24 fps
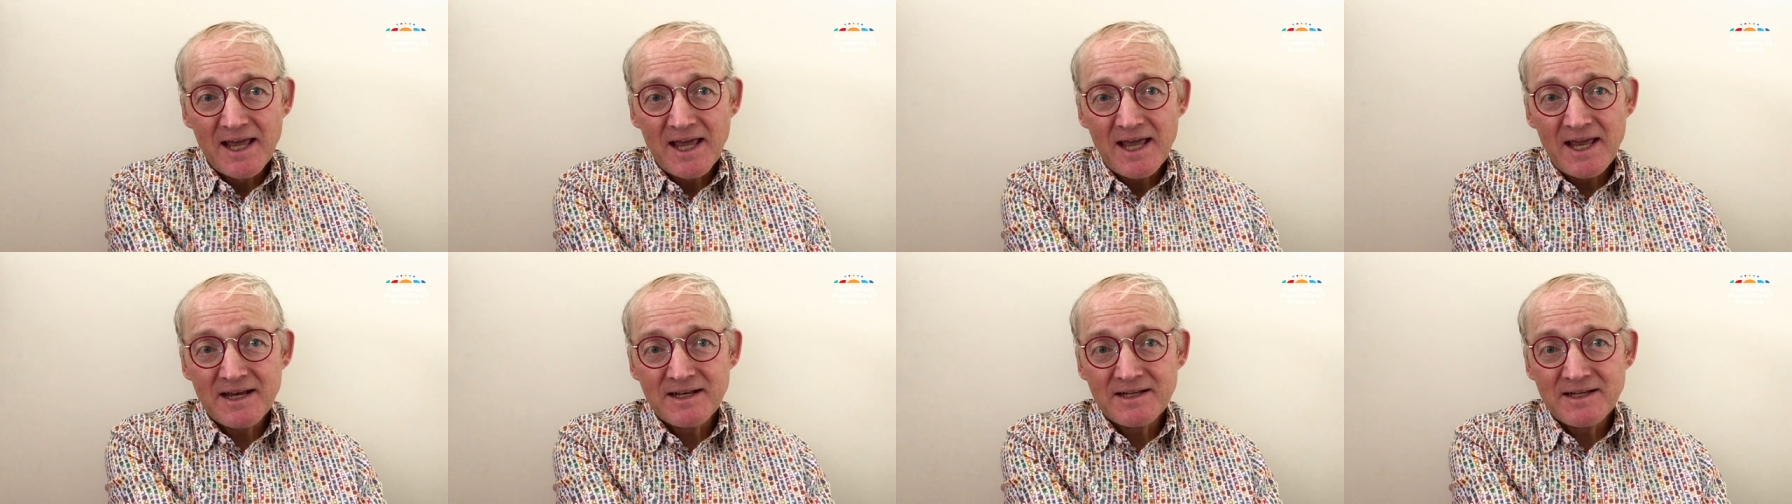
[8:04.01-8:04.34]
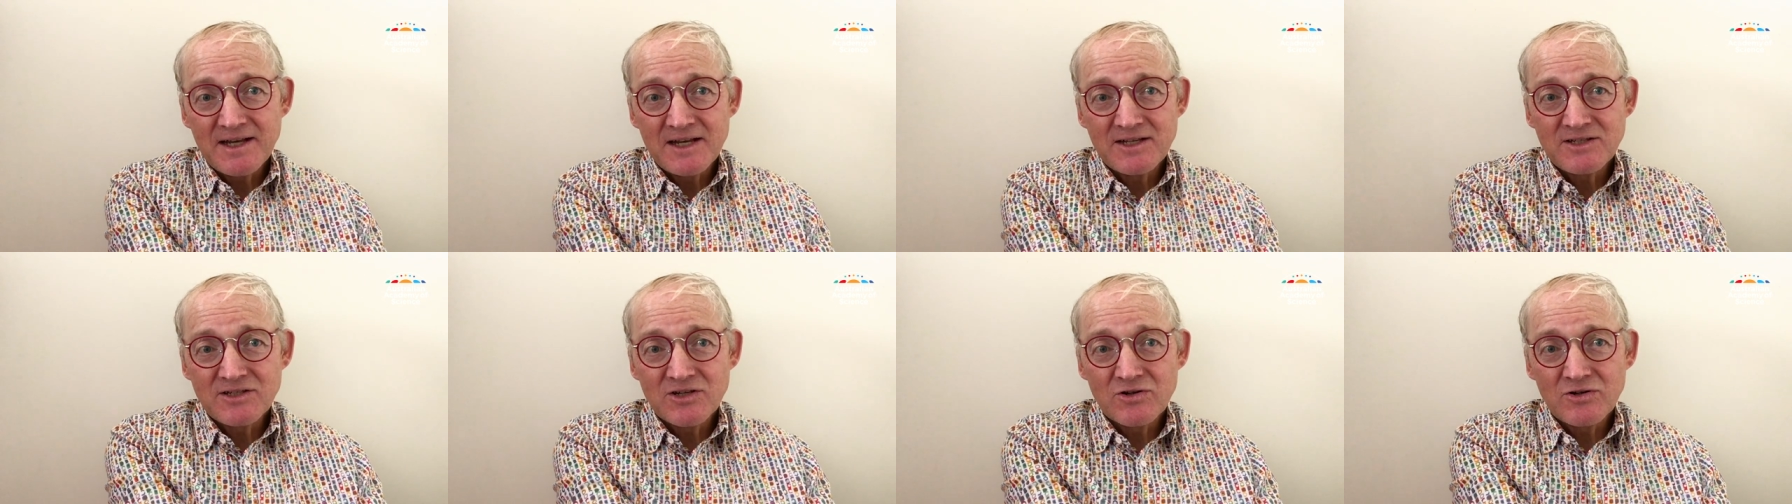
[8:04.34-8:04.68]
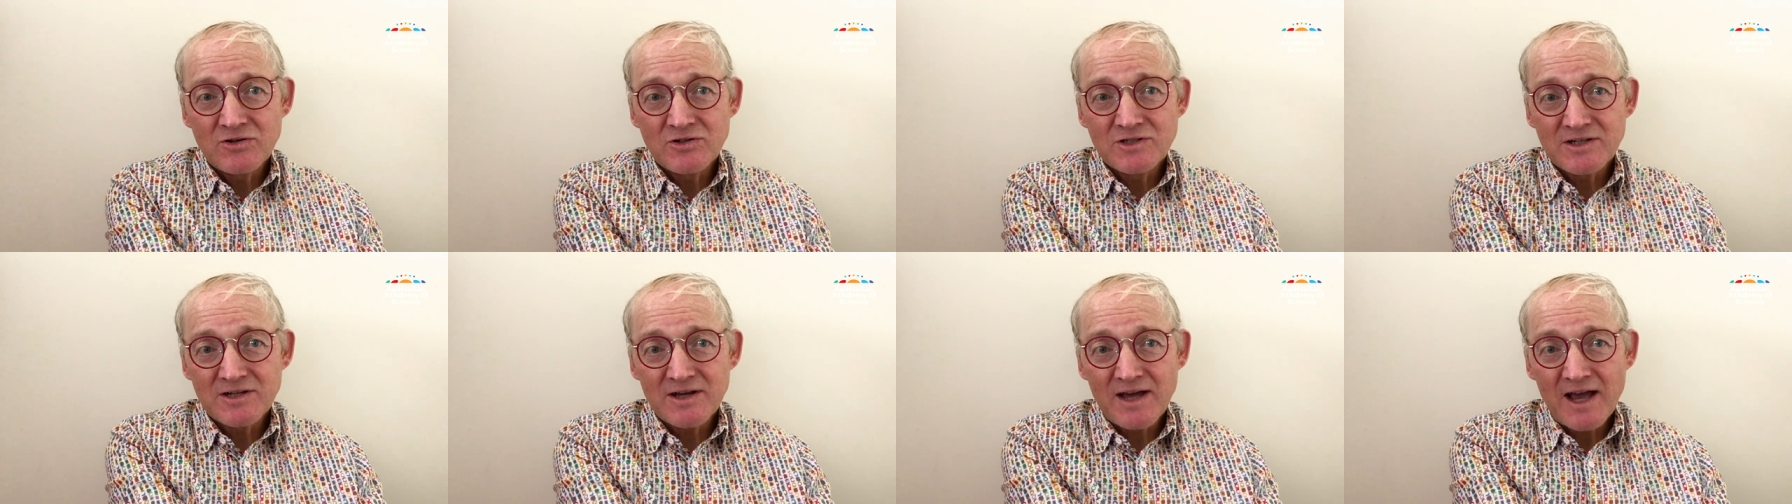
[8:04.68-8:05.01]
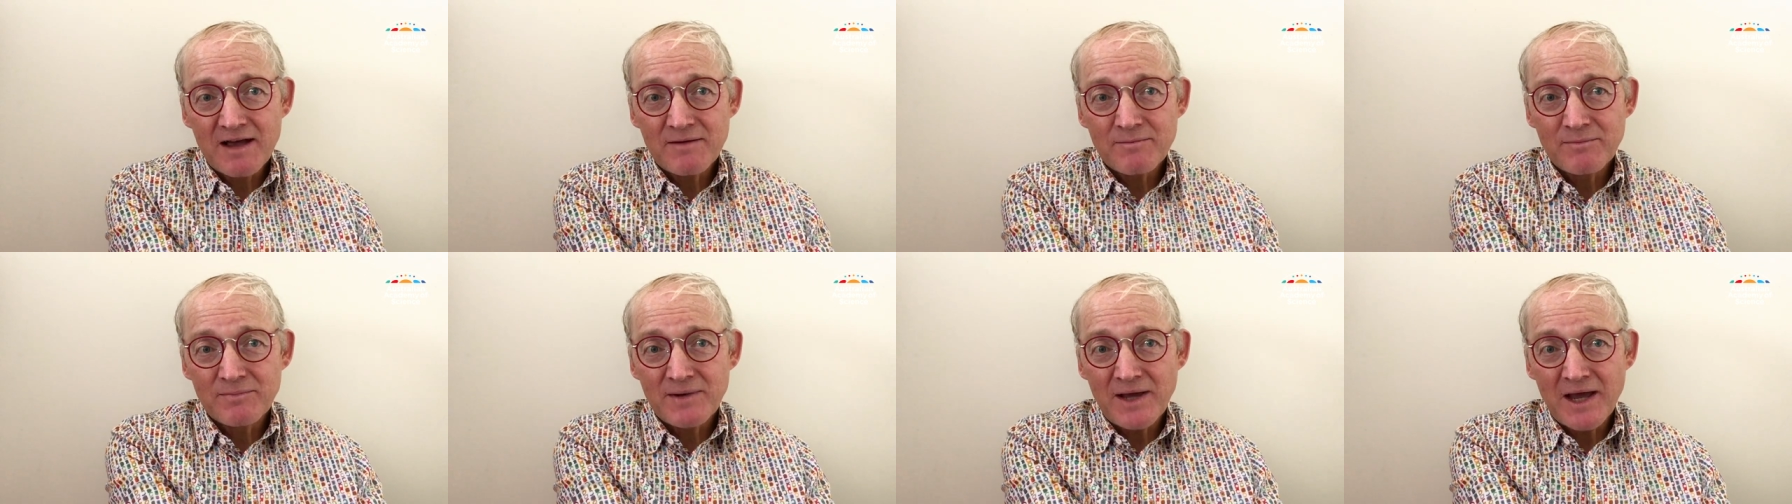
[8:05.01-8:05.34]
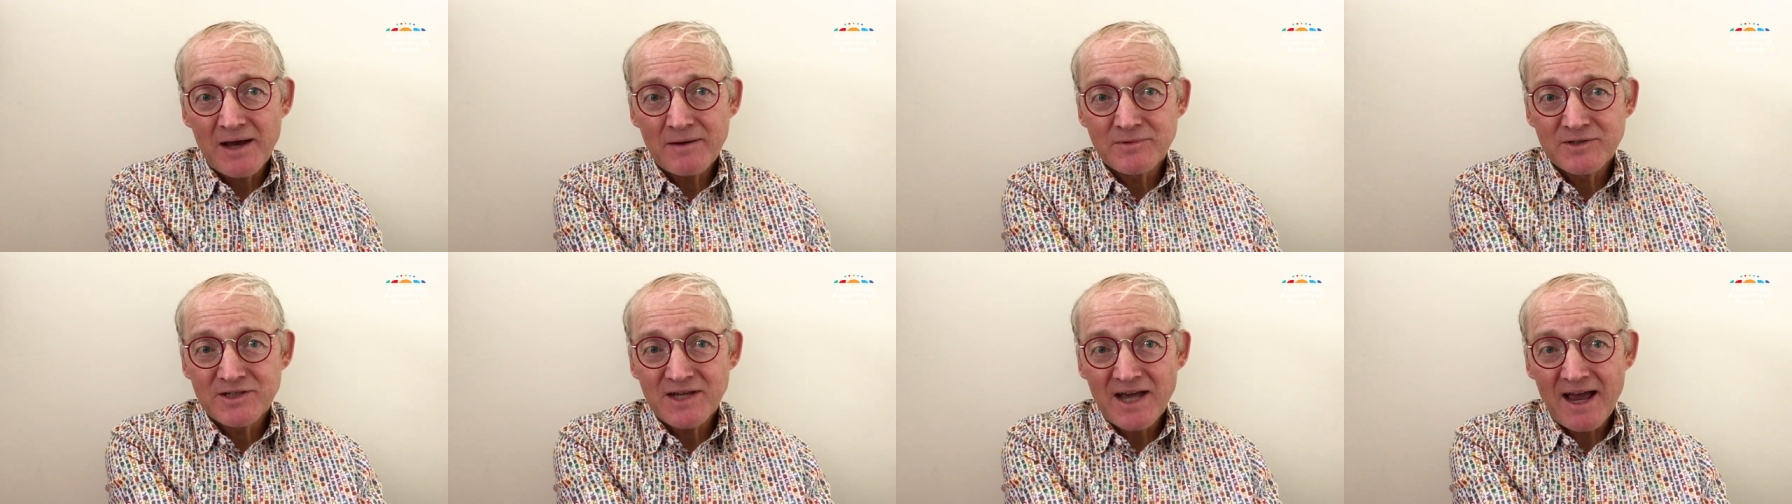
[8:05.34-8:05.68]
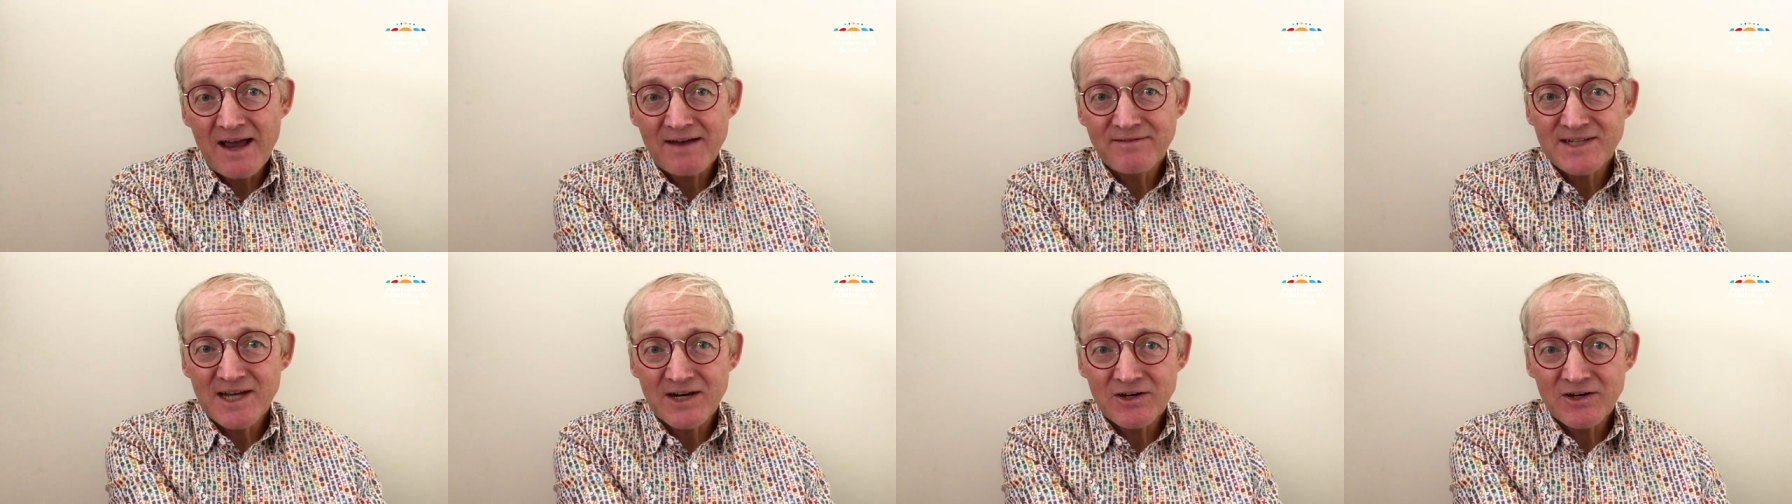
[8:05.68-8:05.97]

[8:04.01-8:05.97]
it, it's good to be able to have